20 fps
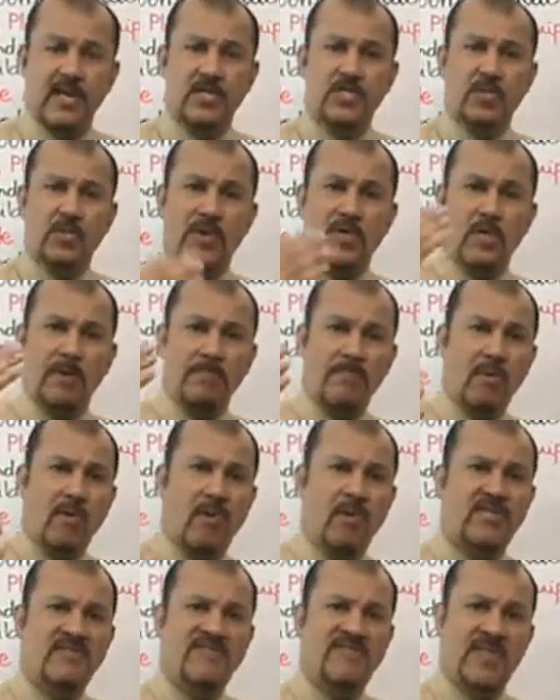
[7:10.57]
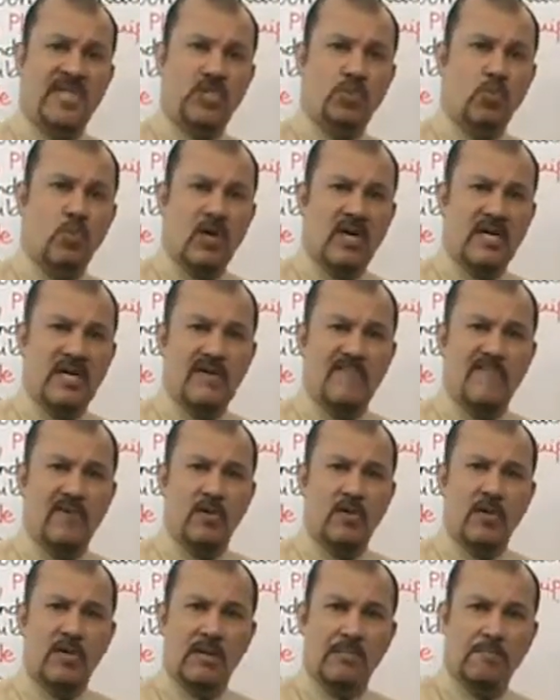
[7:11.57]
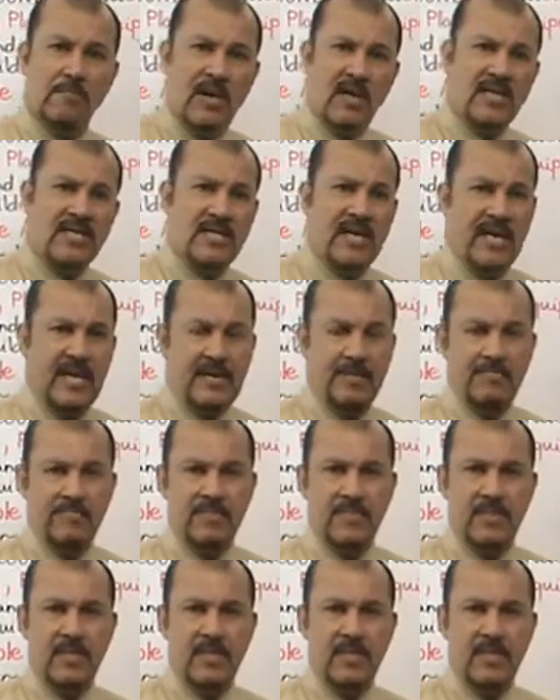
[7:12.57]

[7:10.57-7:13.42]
So when your employees finish working for you on a Monday,